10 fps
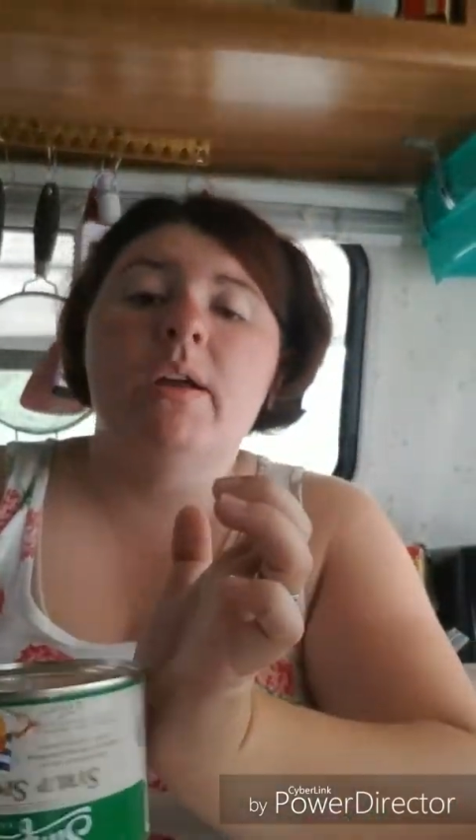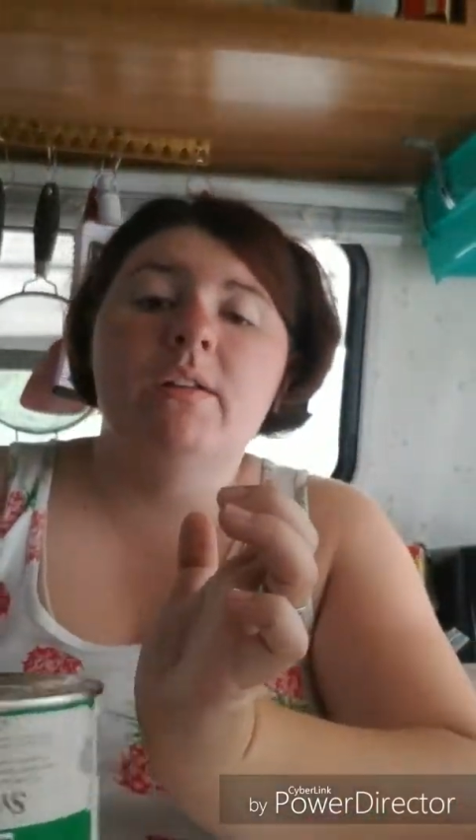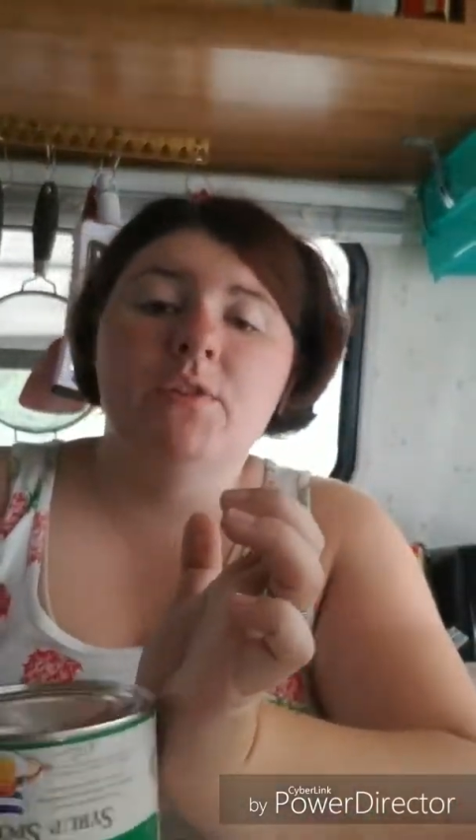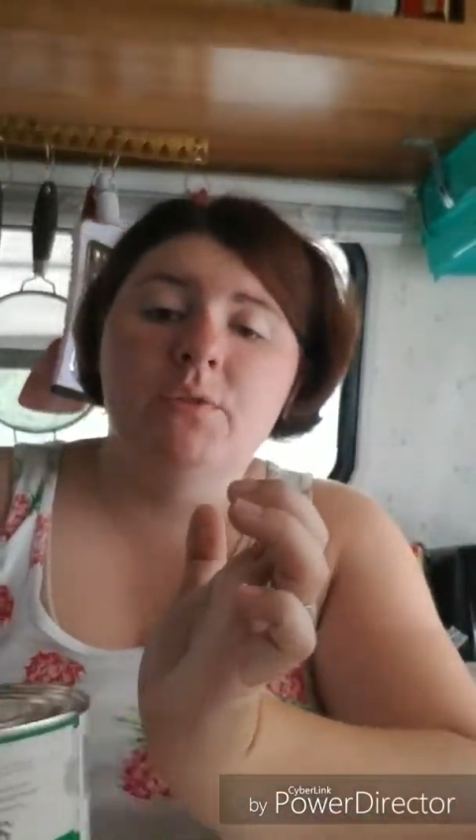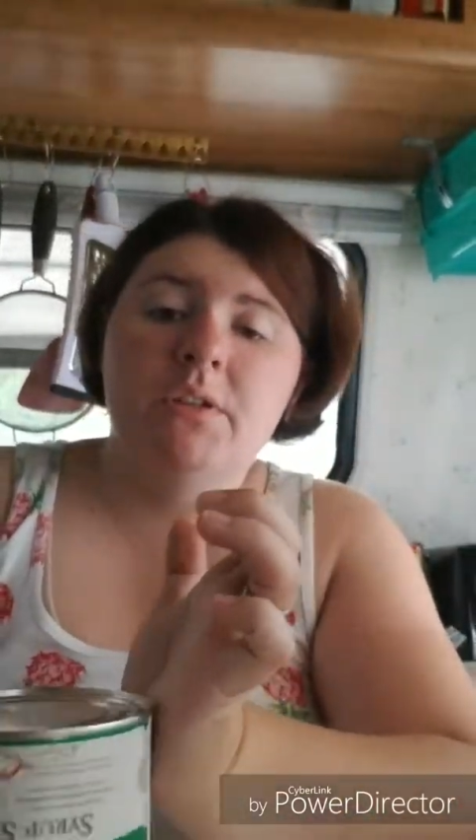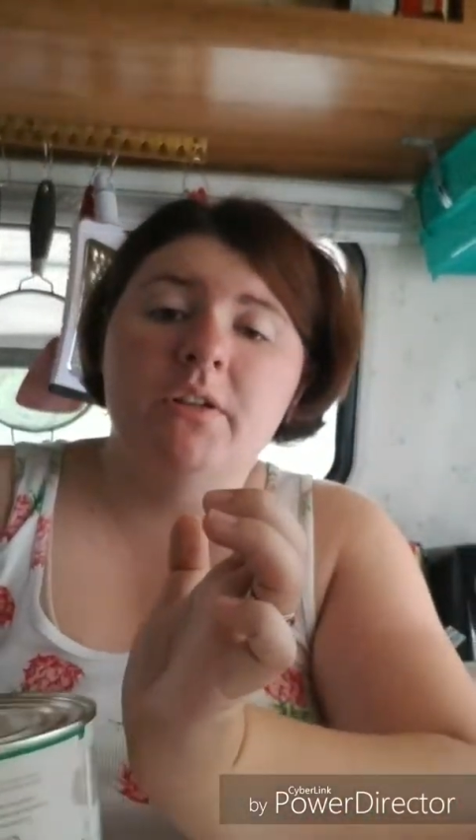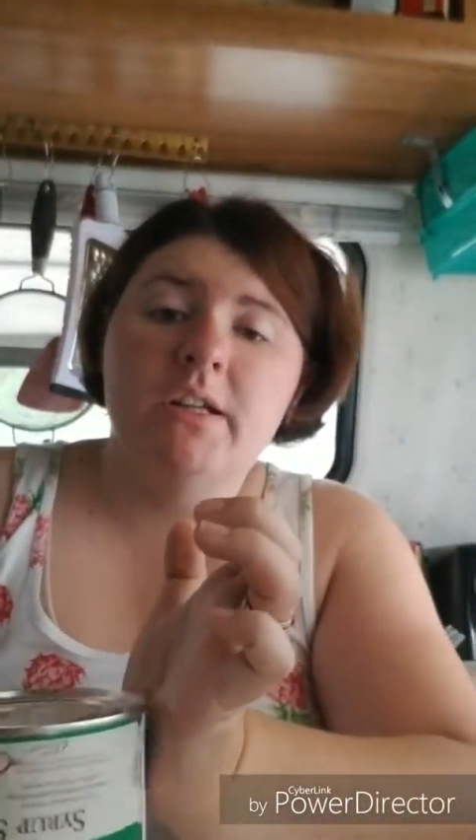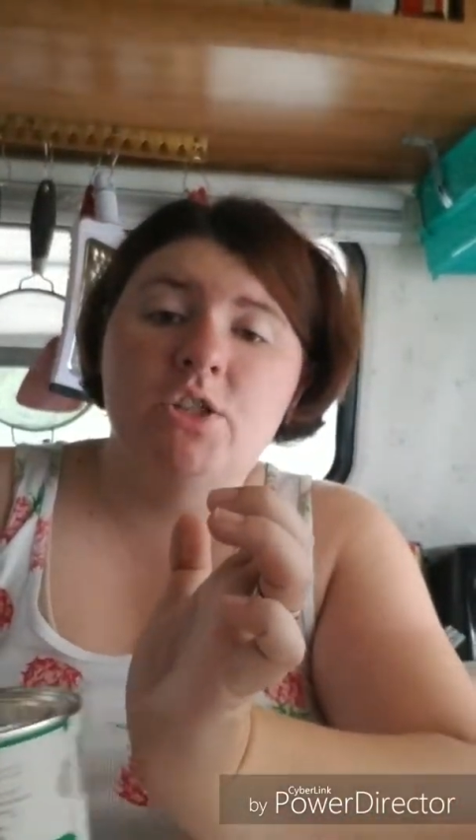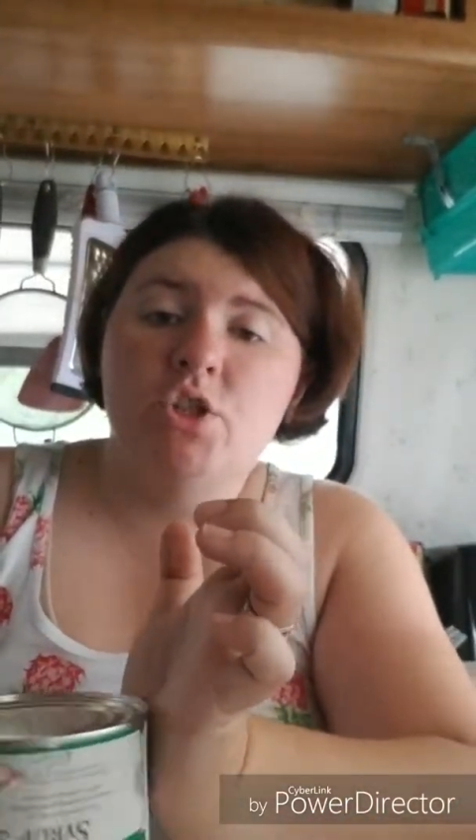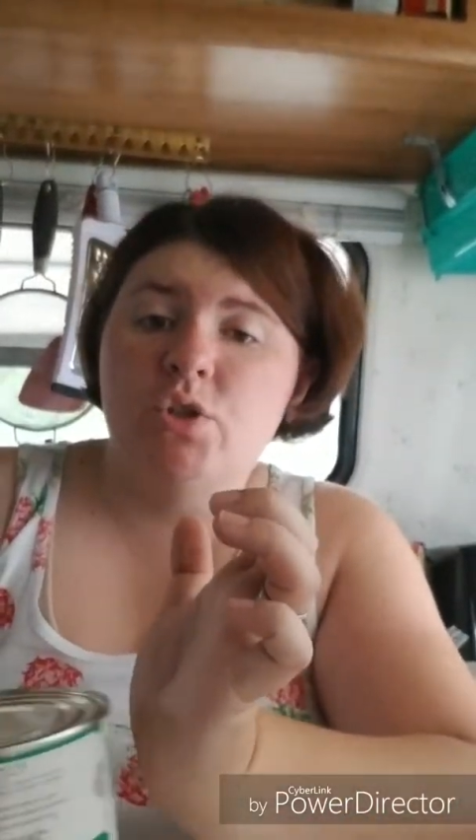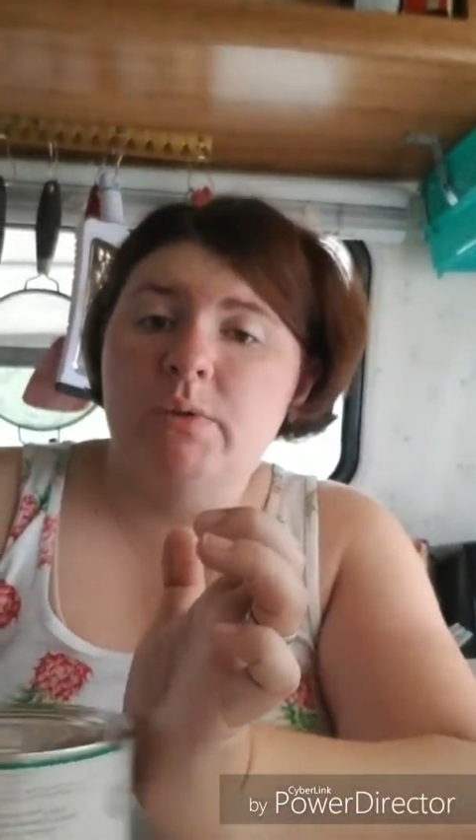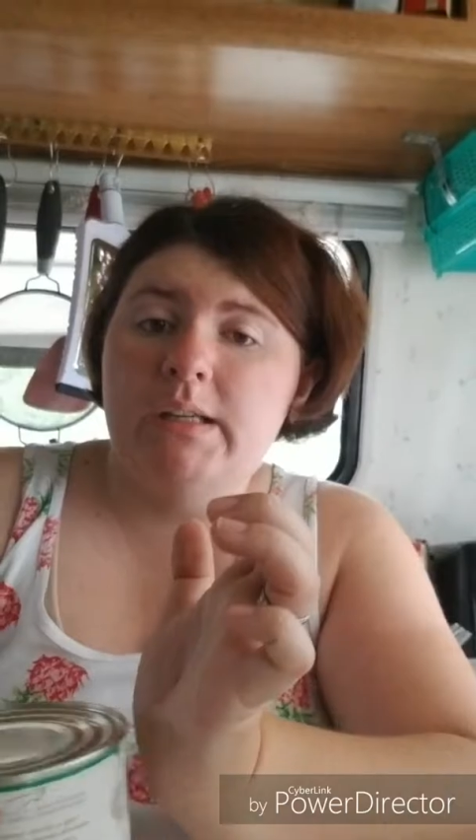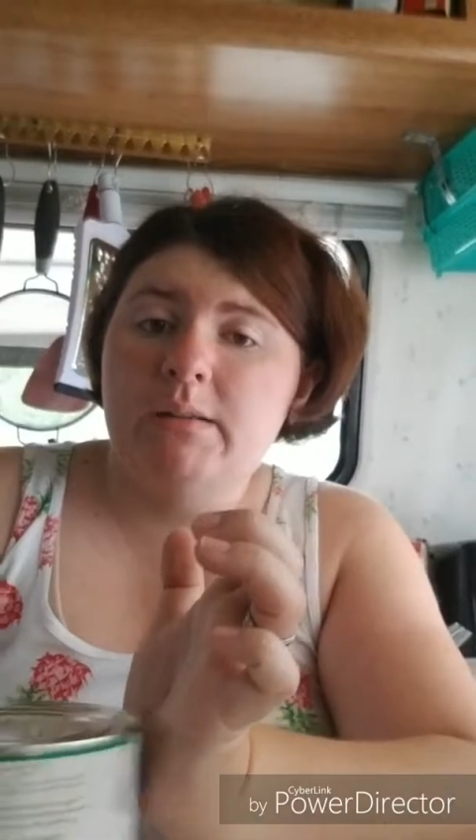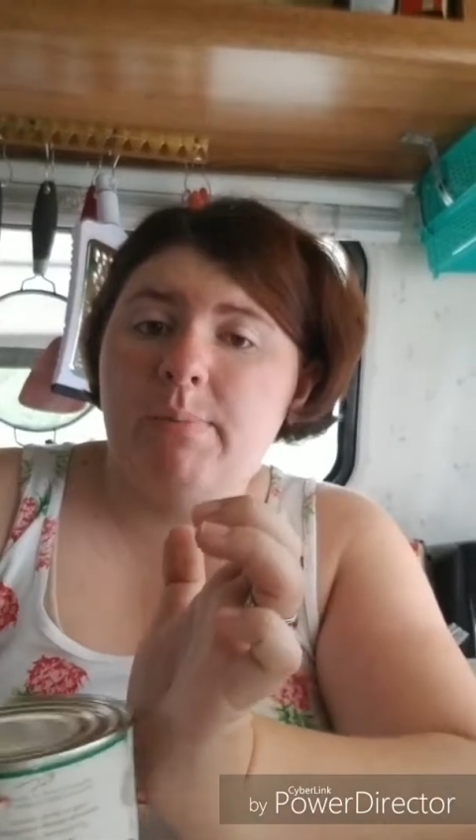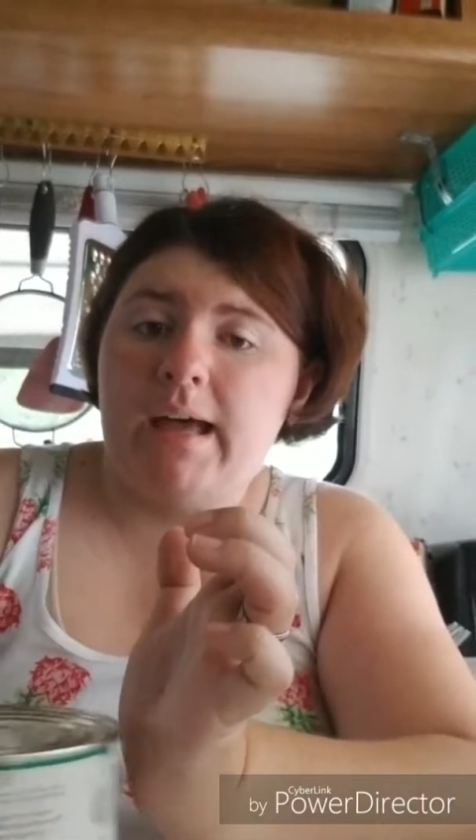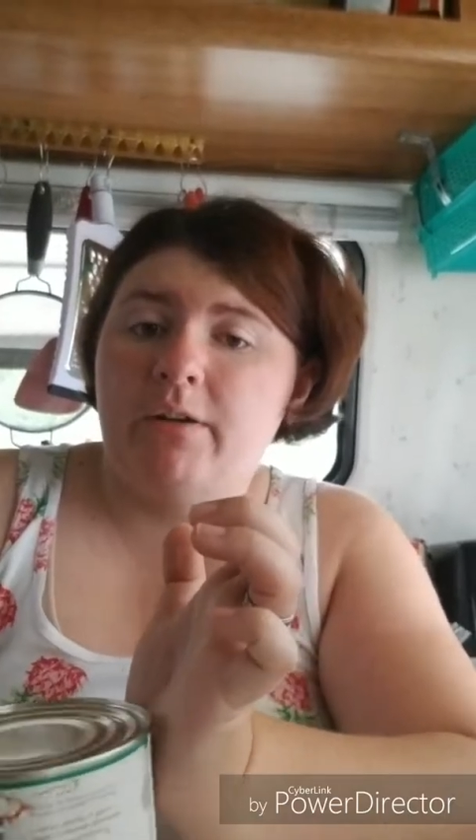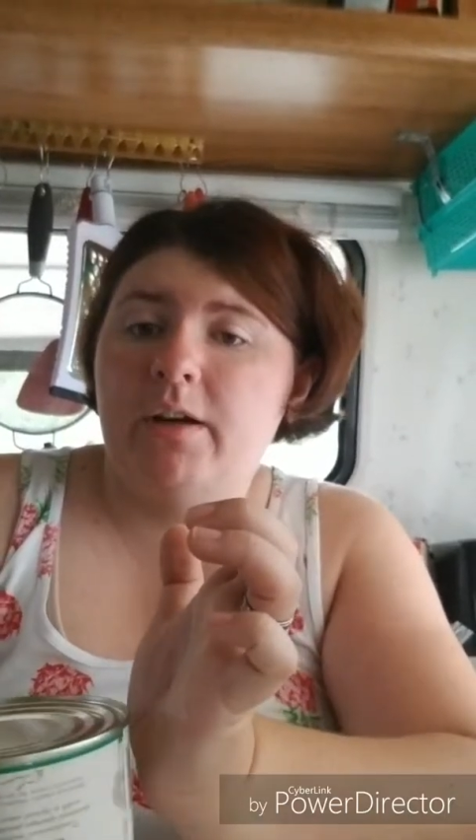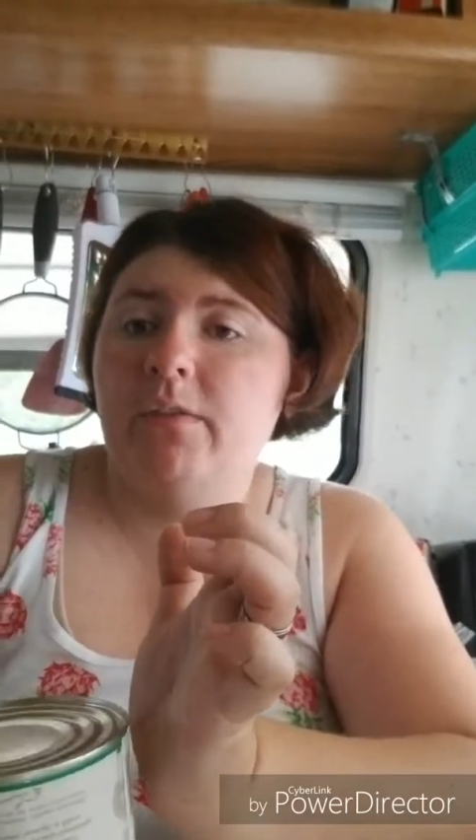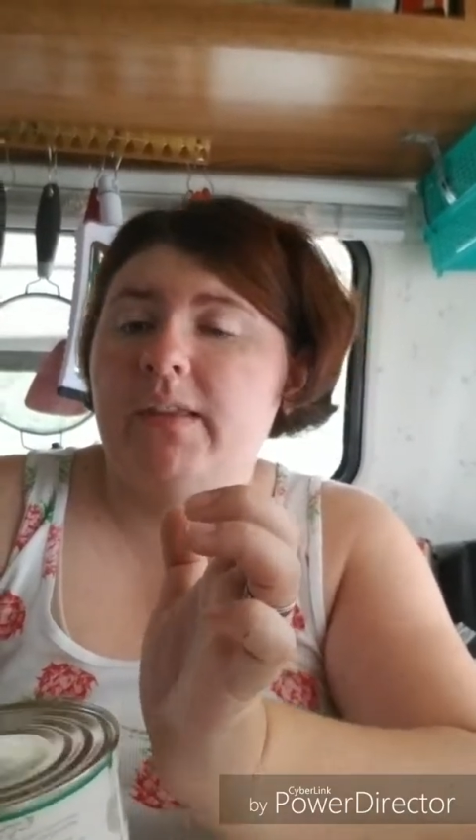and if you hear any chewing in the background,